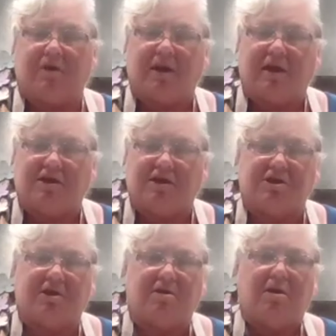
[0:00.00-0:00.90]
a different
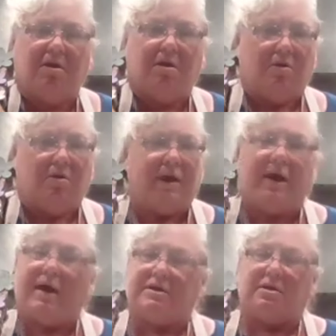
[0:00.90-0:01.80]
kitchen,
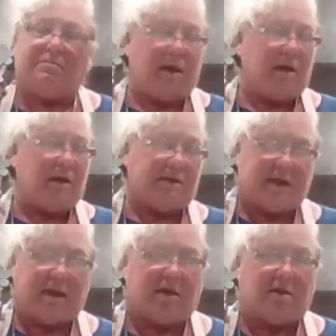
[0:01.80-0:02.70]
we had to
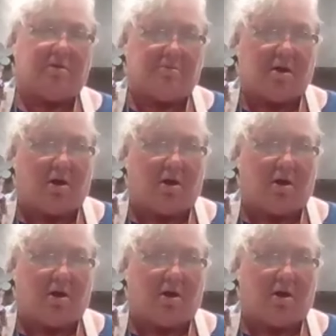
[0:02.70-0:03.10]
immediately take it